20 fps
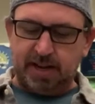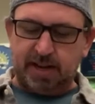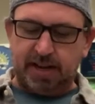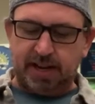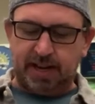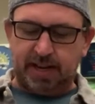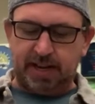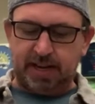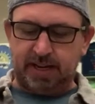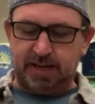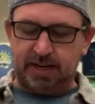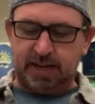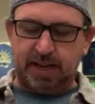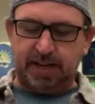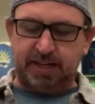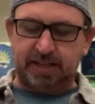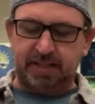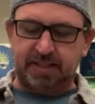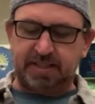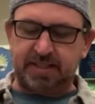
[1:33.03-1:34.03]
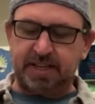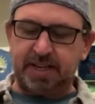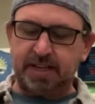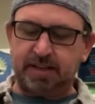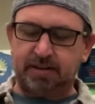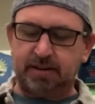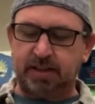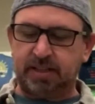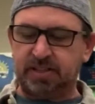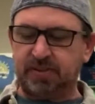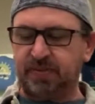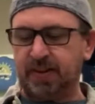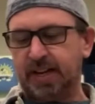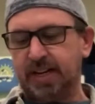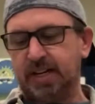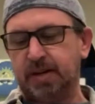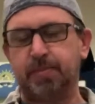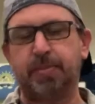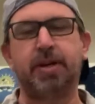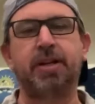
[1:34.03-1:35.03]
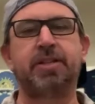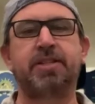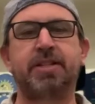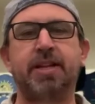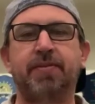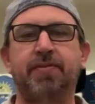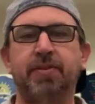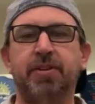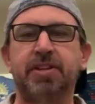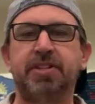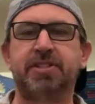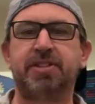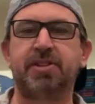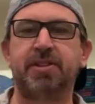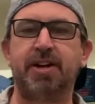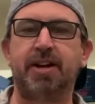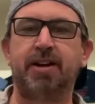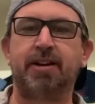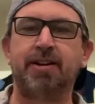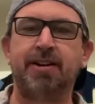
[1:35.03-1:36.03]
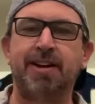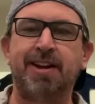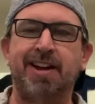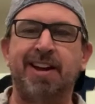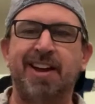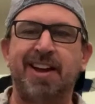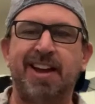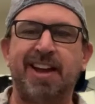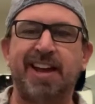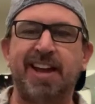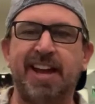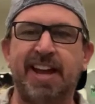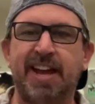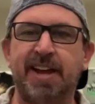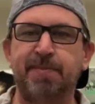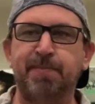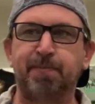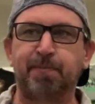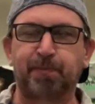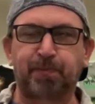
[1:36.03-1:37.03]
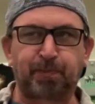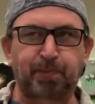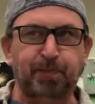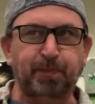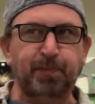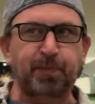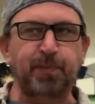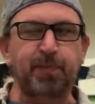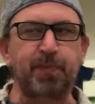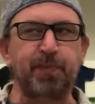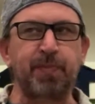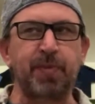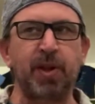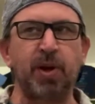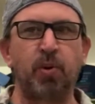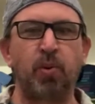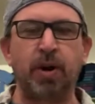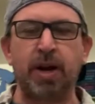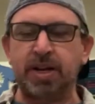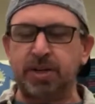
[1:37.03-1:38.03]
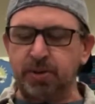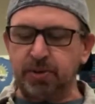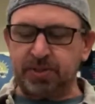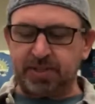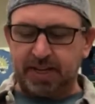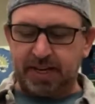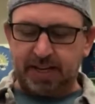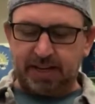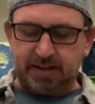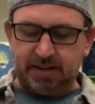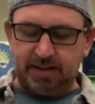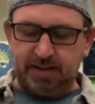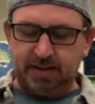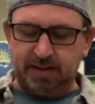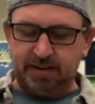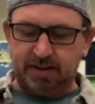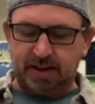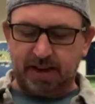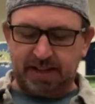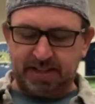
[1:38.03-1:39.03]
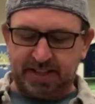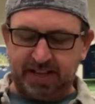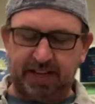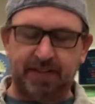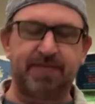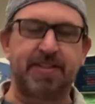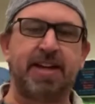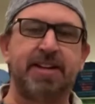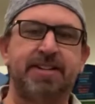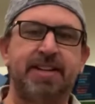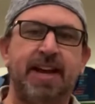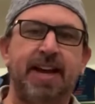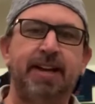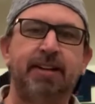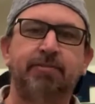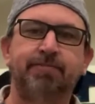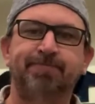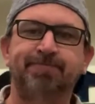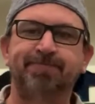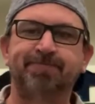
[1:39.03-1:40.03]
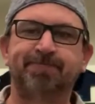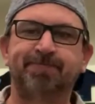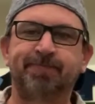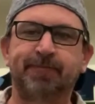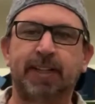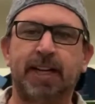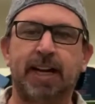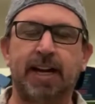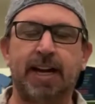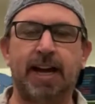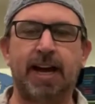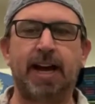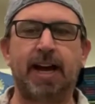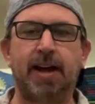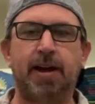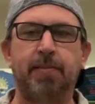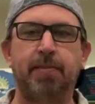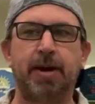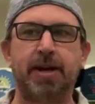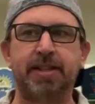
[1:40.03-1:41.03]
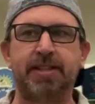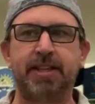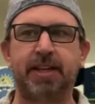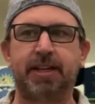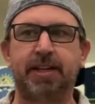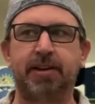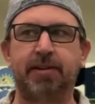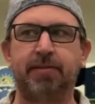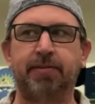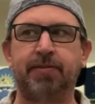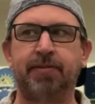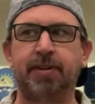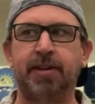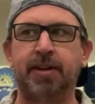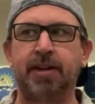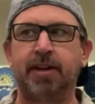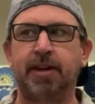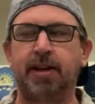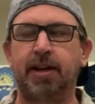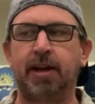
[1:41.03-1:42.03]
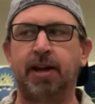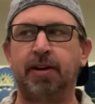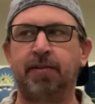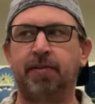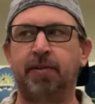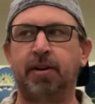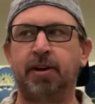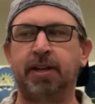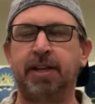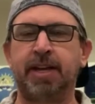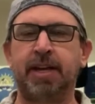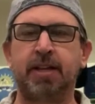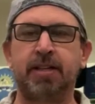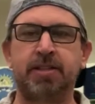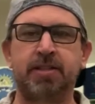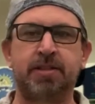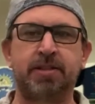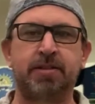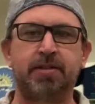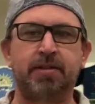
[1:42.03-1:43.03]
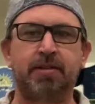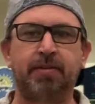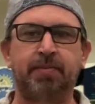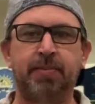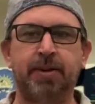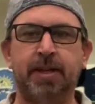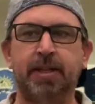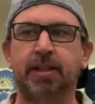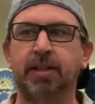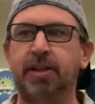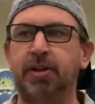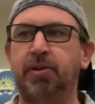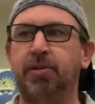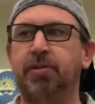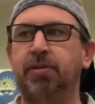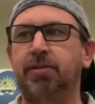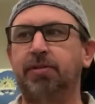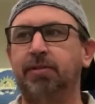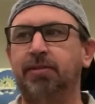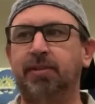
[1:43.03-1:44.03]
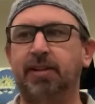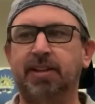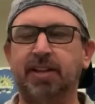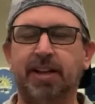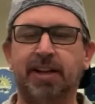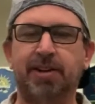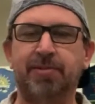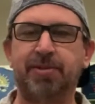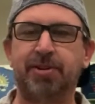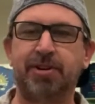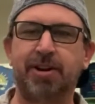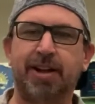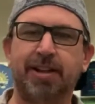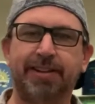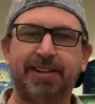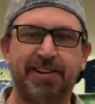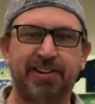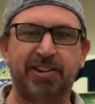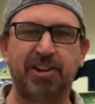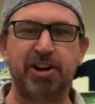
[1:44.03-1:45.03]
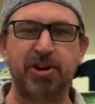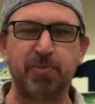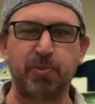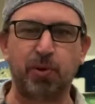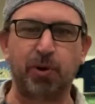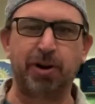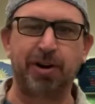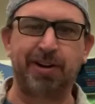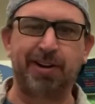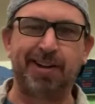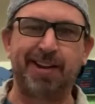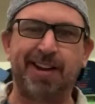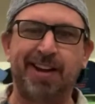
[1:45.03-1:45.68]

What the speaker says: And I can see it. It's faded, but it's definitely still there. And when I do see it, I think of that day. I think of our kids being little. They're not little anymore.